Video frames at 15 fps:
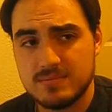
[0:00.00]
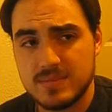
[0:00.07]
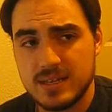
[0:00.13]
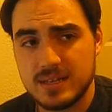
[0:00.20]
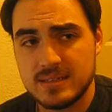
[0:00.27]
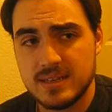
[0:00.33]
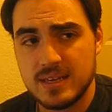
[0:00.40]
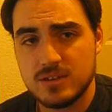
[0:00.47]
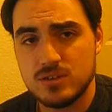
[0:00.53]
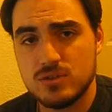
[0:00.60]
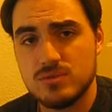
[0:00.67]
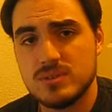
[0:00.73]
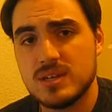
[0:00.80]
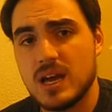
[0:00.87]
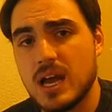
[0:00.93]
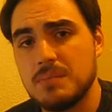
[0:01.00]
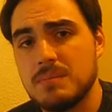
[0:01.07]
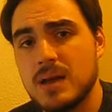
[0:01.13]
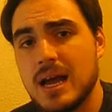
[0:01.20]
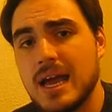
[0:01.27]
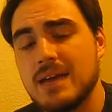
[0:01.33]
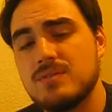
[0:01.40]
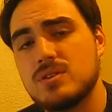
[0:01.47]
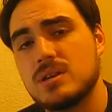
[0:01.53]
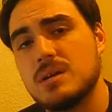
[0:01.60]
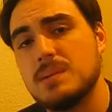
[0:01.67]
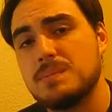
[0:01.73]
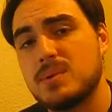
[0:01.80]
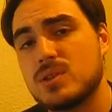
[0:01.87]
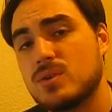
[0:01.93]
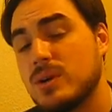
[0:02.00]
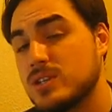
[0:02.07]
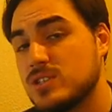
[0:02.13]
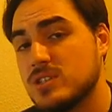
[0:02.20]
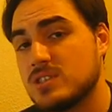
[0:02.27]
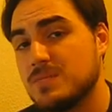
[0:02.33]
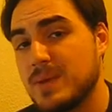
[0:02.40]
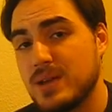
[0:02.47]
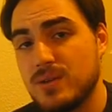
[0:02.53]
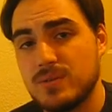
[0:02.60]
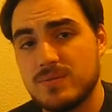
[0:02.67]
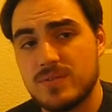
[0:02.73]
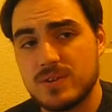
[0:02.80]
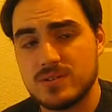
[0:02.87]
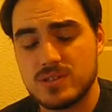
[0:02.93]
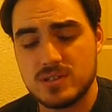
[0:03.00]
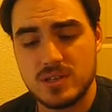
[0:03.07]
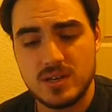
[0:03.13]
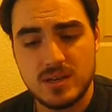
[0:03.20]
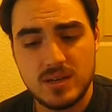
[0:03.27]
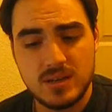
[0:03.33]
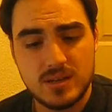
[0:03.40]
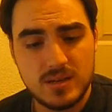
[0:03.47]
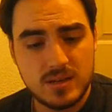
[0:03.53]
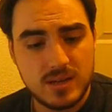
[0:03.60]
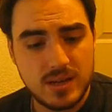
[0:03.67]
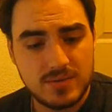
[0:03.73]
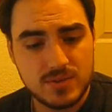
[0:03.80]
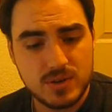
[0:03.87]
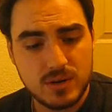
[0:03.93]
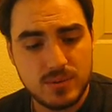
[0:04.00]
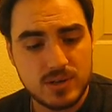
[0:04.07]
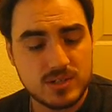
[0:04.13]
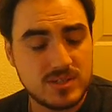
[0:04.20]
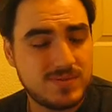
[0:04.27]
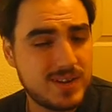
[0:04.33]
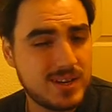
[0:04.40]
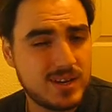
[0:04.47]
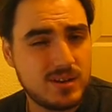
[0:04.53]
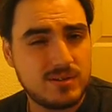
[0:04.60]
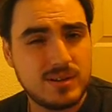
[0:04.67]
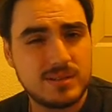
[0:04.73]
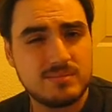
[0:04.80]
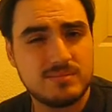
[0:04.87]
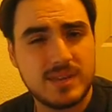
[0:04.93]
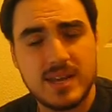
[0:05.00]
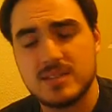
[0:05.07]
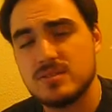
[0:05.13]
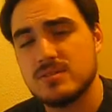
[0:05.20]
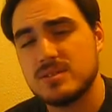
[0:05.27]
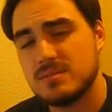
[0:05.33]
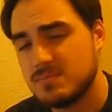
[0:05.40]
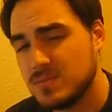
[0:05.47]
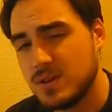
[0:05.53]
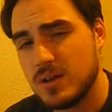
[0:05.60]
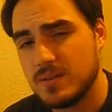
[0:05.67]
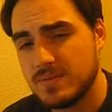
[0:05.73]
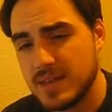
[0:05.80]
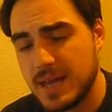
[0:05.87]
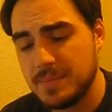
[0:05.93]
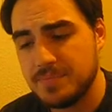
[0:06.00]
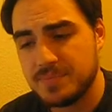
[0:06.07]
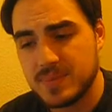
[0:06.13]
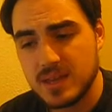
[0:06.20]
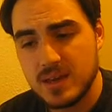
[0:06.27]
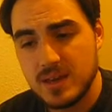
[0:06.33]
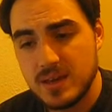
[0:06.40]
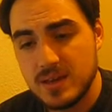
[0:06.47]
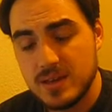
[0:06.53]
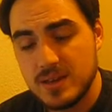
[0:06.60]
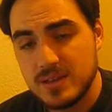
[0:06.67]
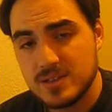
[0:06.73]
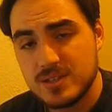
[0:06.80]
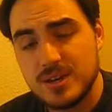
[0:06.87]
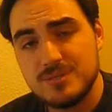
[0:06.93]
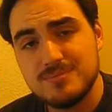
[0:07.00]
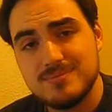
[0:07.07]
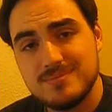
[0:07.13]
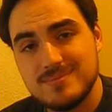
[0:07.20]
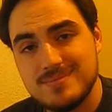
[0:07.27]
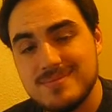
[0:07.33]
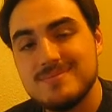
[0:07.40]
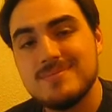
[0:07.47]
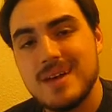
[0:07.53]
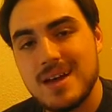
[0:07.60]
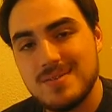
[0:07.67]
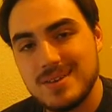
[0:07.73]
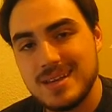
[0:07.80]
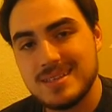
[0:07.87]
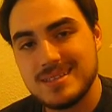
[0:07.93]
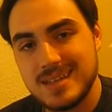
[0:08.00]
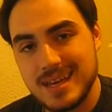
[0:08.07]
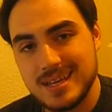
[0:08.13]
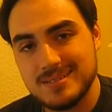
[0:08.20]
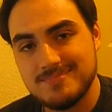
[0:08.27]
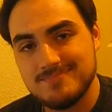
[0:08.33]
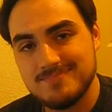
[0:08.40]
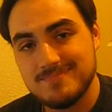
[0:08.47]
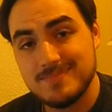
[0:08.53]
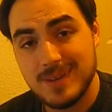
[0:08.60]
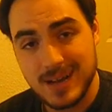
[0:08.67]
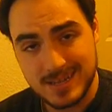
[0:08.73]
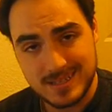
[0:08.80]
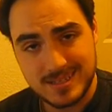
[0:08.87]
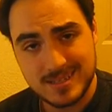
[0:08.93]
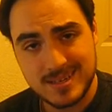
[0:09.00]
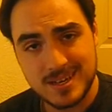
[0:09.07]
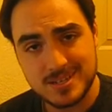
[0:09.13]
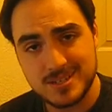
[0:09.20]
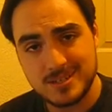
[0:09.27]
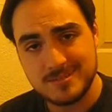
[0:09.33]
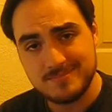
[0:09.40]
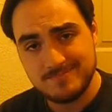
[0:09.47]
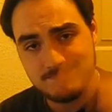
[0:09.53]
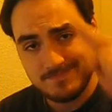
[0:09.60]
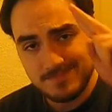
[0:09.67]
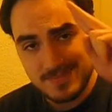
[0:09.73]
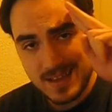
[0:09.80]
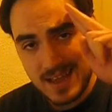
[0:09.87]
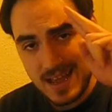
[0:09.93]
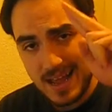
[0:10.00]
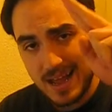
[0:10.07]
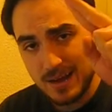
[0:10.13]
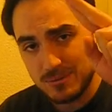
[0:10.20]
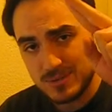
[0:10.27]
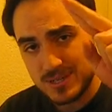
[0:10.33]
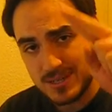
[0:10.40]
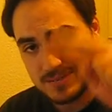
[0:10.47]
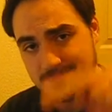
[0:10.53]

in due time. I have to come up with questions of my own first after I watch his video and answers and all of that. So, have a nice day. Honest Discussioner, out.